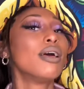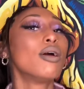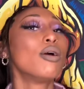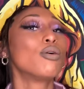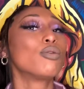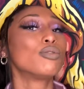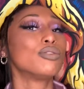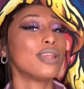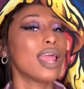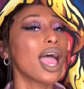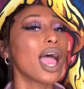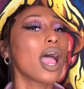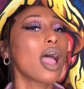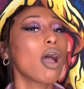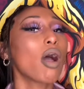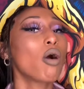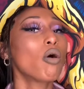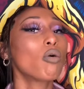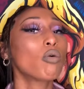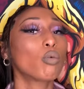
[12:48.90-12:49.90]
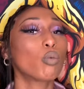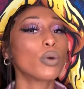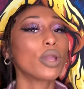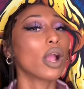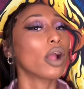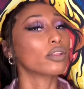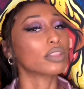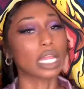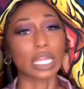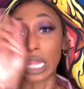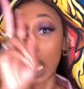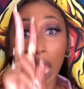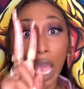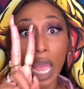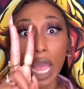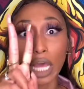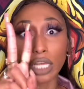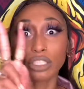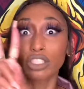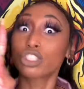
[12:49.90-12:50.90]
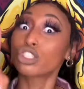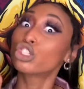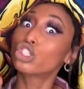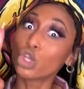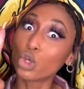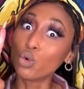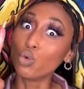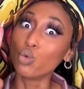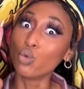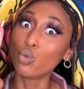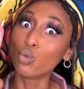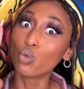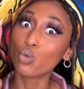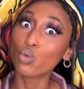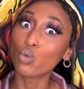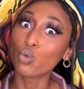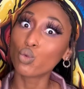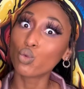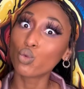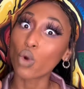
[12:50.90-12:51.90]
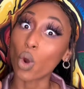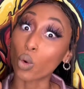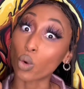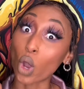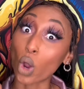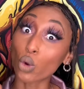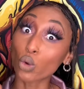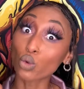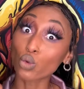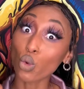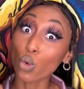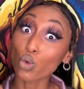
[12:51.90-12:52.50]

Now we are at the last 2. Okay,